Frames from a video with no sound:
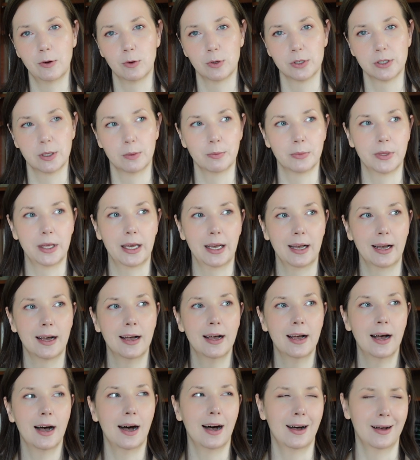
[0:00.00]
or something
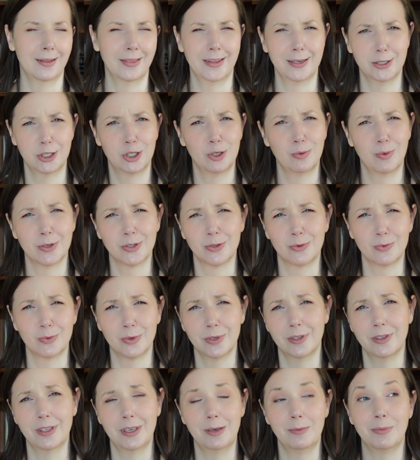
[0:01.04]
that she wasn't
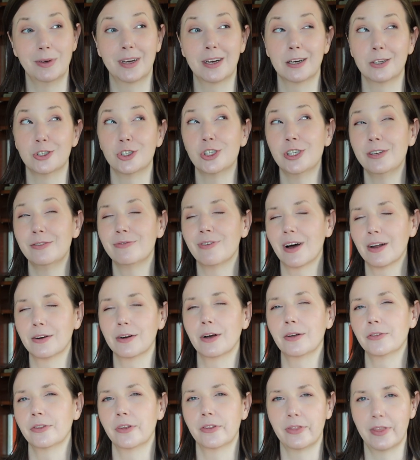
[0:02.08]
really, because she found
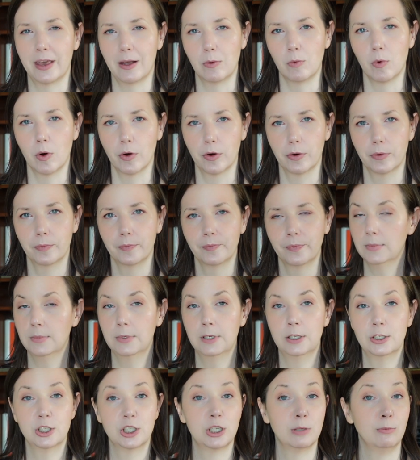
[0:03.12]
out that they were.
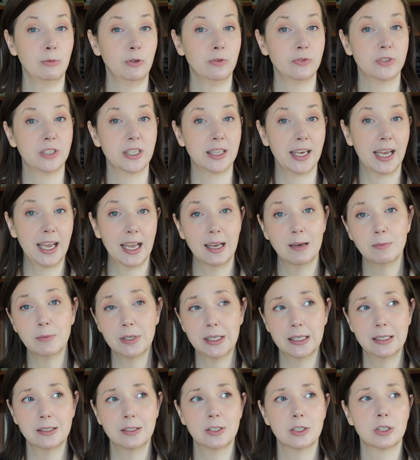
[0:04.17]
She moves to the
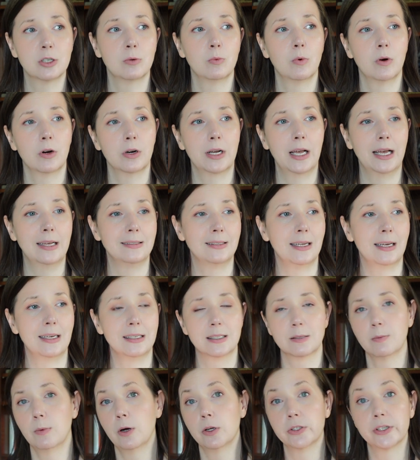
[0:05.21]
Hamptons to work as a
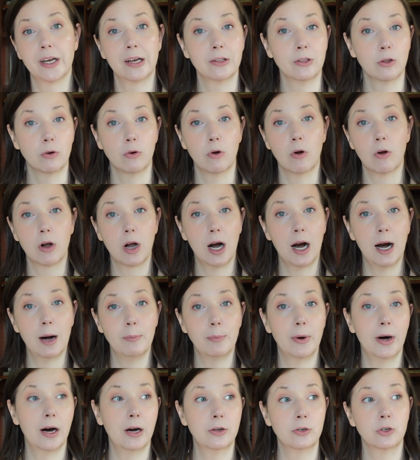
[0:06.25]
small-town local
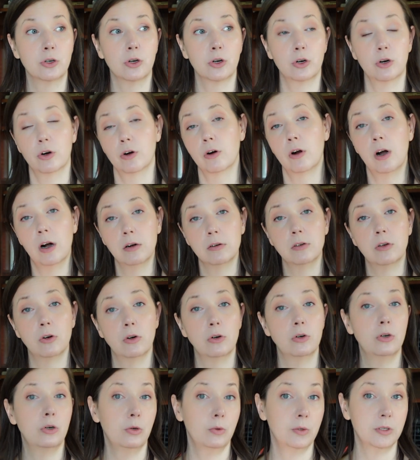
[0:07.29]
cop under her
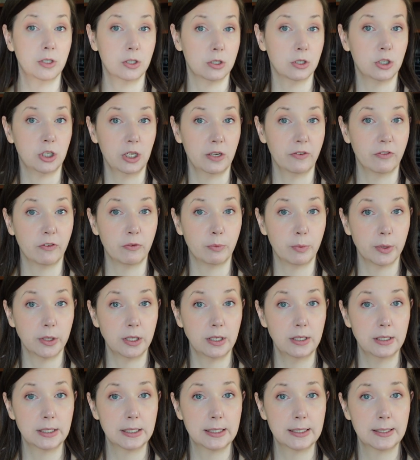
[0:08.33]
uncle, who is the chief of
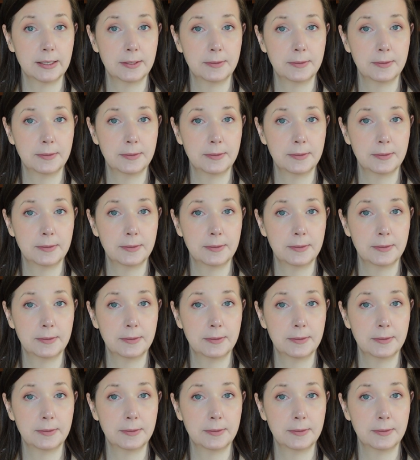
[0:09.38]
police.